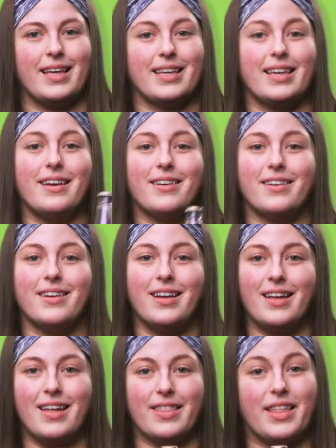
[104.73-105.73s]
Here,
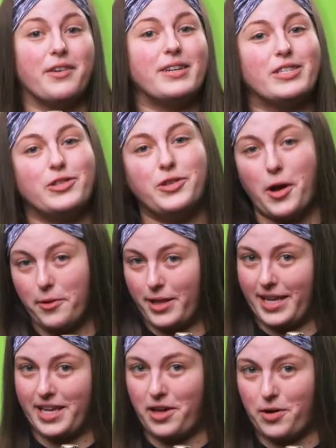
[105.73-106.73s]
there is no
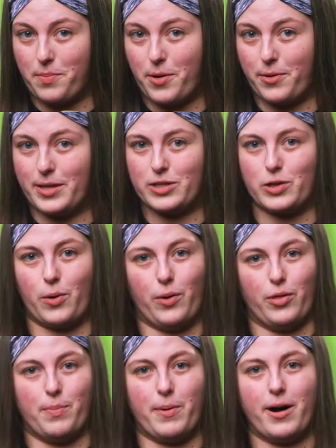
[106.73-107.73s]
linking component to
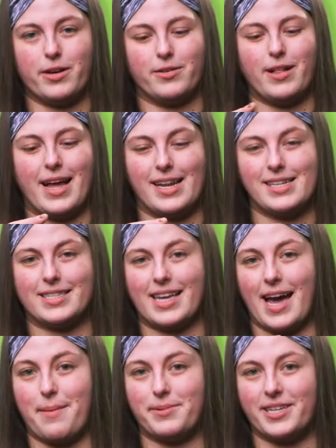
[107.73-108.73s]
hold the bottle and its
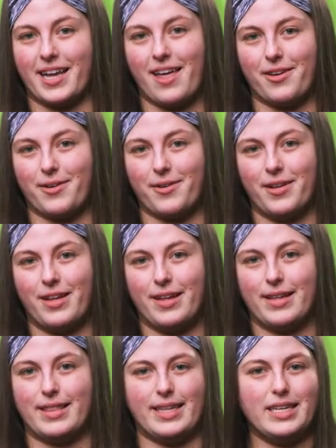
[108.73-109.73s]
cap together.
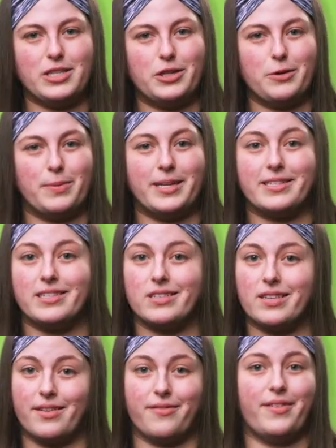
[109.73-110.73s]
These two
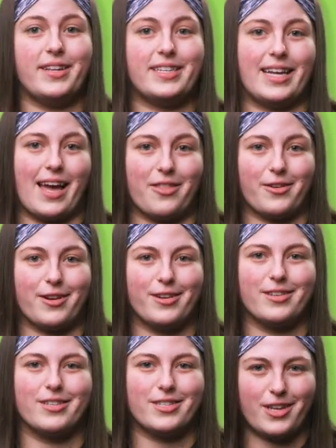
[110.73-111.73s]
pieces fit together,
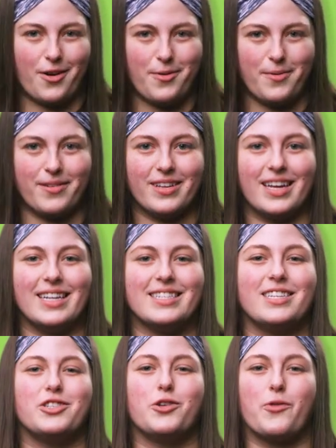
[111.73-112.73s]
so
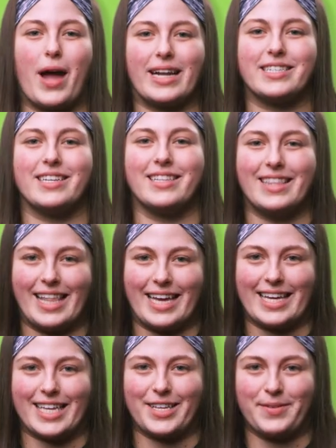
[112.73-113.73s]
it's a direct
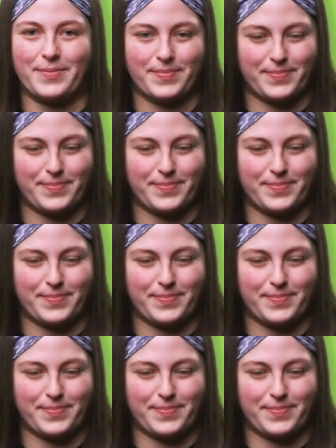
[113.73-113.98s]
link.